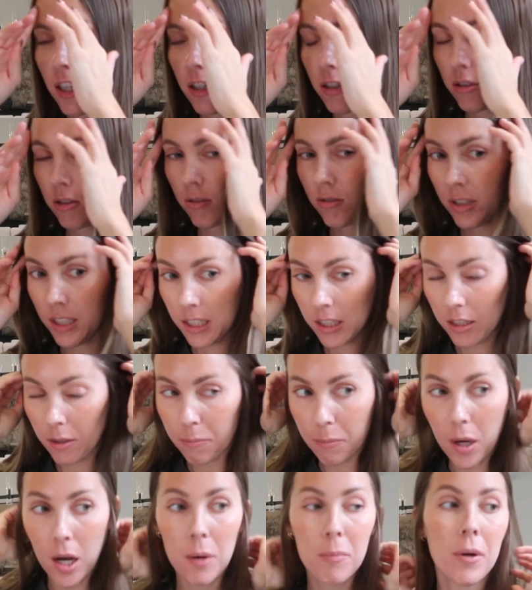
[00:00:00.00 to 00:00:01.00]
I also need to
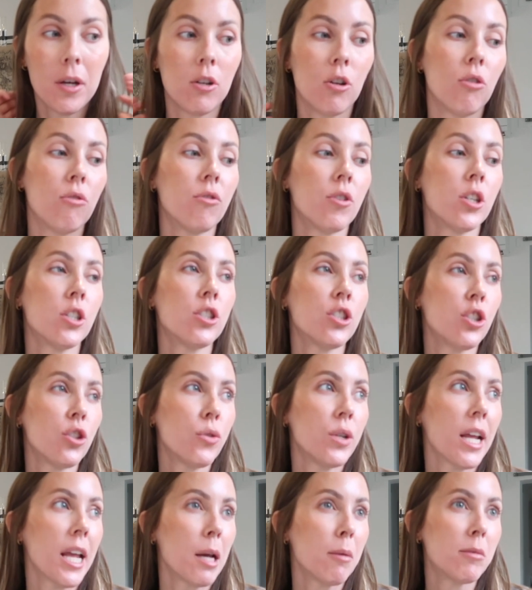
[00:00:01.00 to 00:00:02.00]
pop on over to
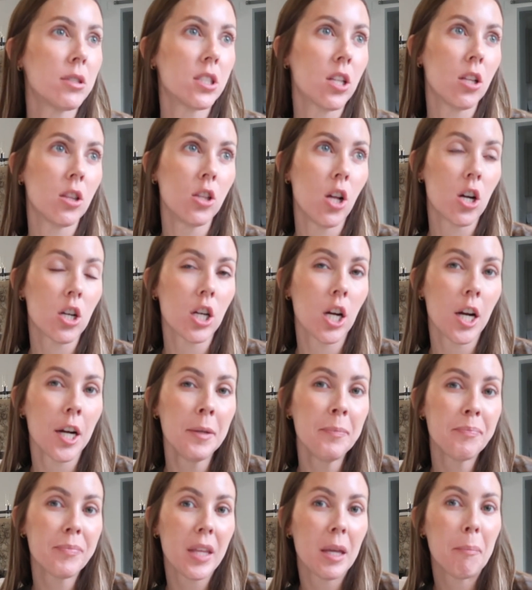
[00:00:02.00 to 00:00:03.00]
an Amazon
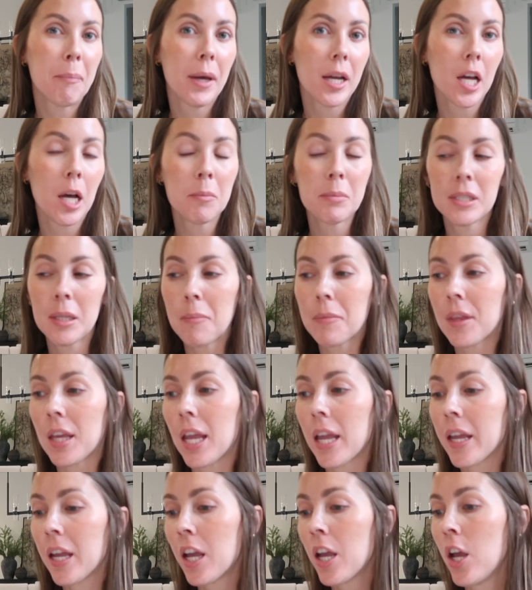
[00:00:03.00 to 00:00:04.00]
locker and pick up
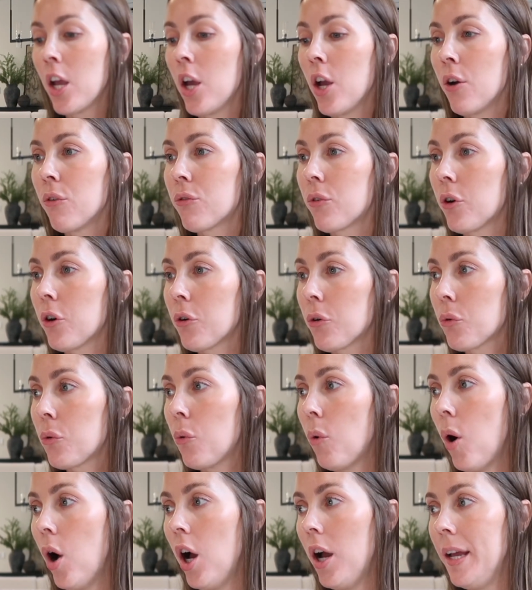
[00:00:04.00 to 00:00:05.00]
something for
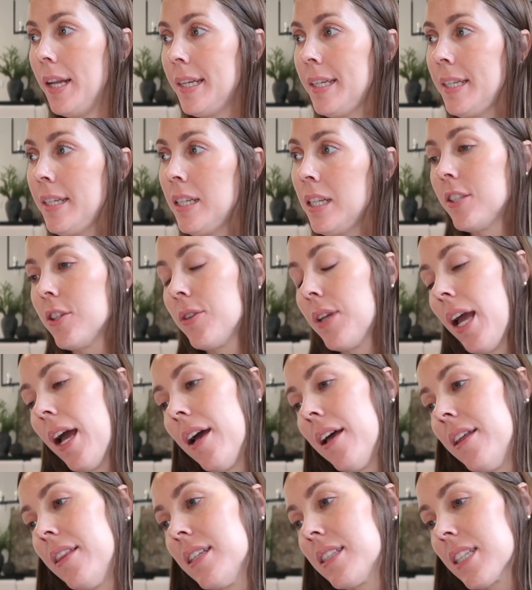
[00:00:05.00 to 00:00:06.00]
Juan. So
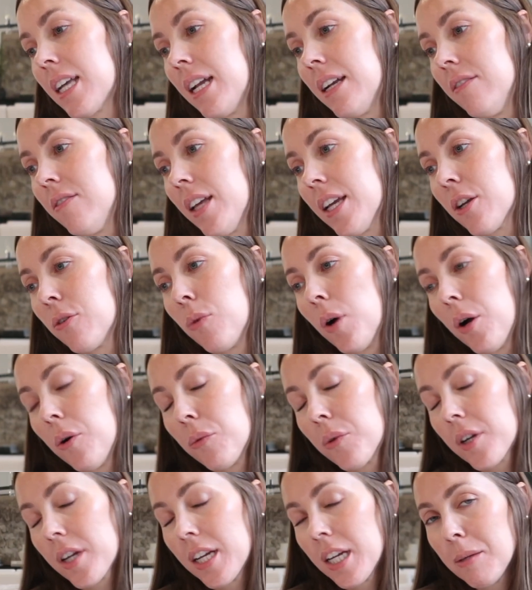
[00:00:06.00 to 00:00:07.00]
yeah, that's kind of like what
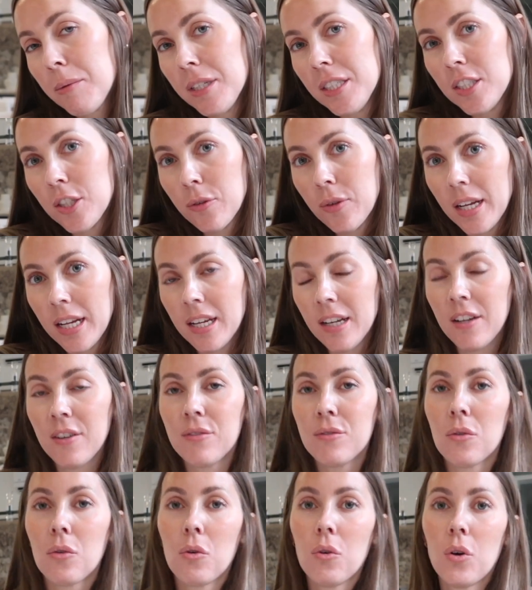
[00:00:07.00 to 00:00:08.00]
we're gonna be doing
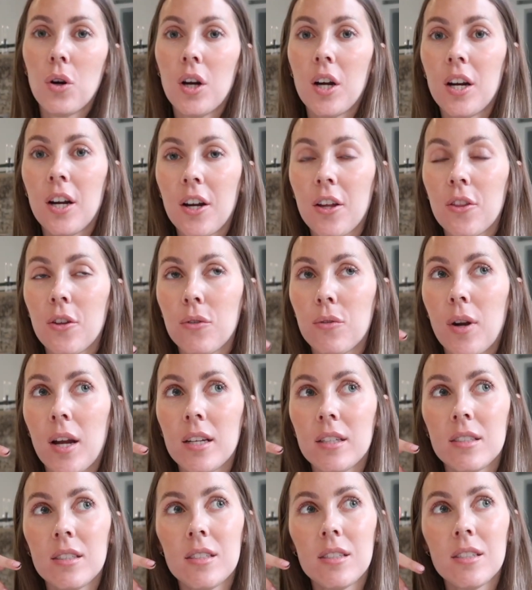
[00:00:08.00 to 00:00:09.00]
for the
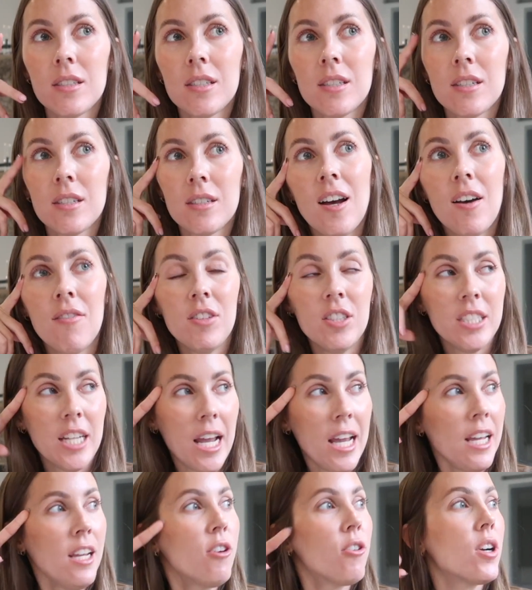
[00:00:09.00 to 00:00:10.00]
rest of the
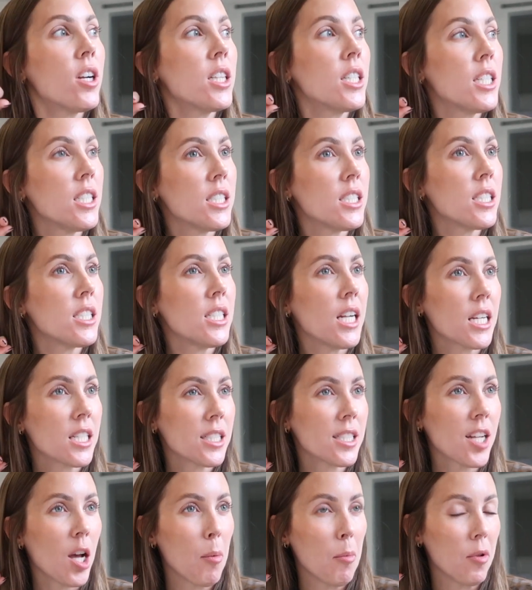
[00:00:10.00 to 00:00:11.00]
day, or at least the
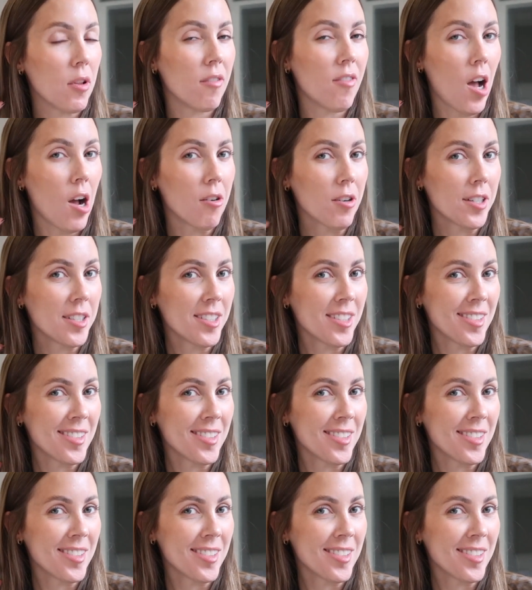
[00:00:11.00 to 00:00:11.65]
next couple of hours.